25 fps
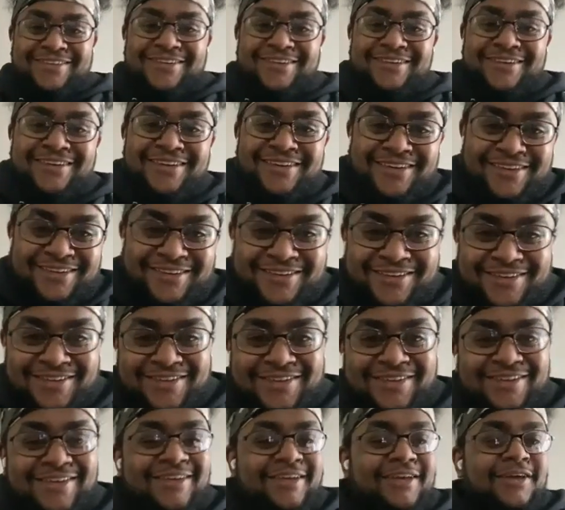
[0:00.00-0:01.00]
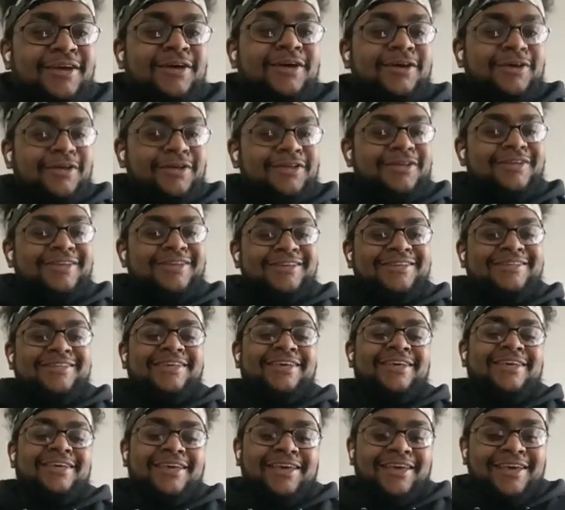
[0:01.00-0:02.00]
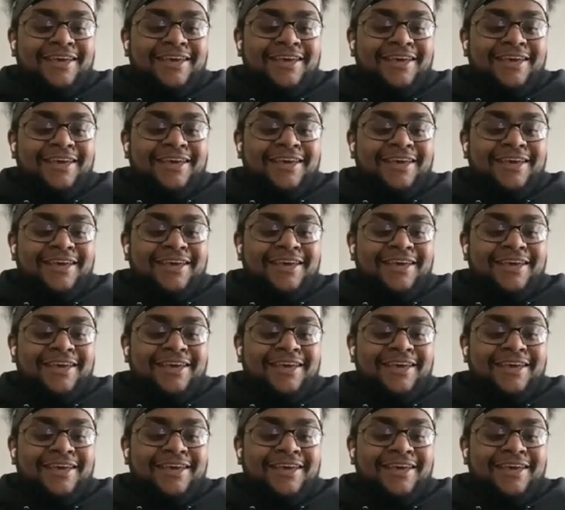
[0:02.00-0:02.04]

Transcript: Am I pronouncing it right? I'm not sure if I'm.